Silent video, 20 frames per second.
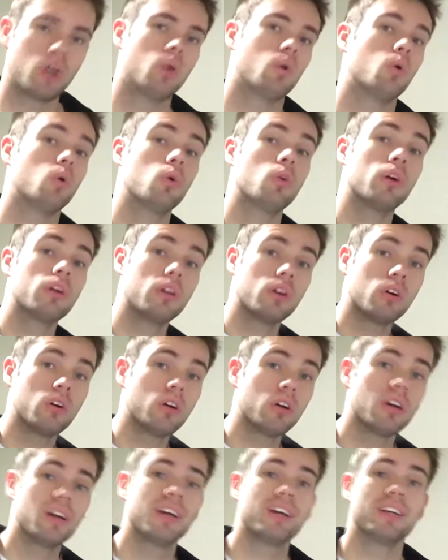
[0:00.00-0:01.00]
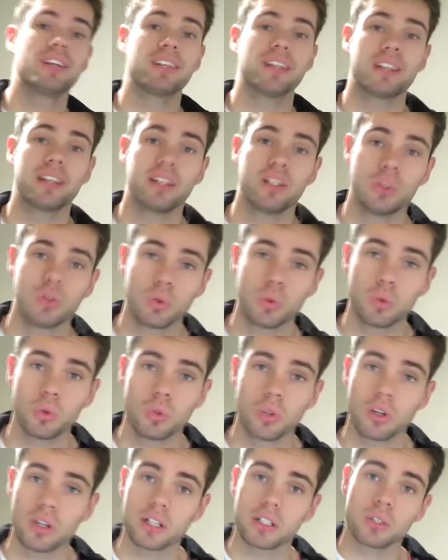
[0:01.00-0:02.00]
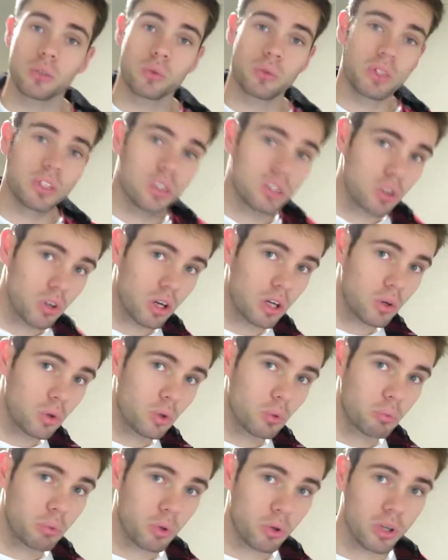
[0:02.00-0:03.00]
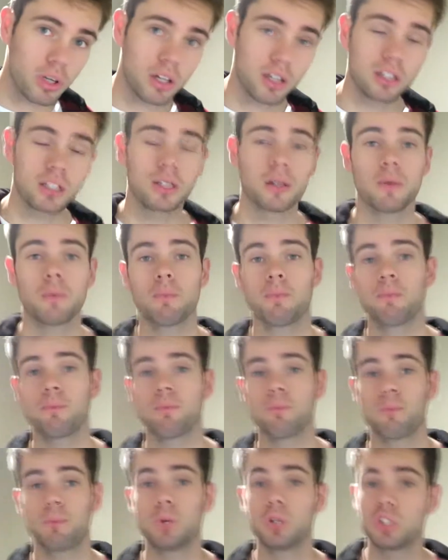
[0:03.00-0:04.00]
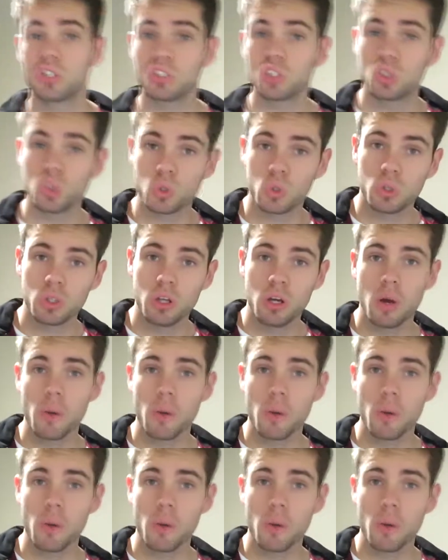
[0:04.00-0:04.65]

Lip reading: All I know is that they do like to recycle the product, which is good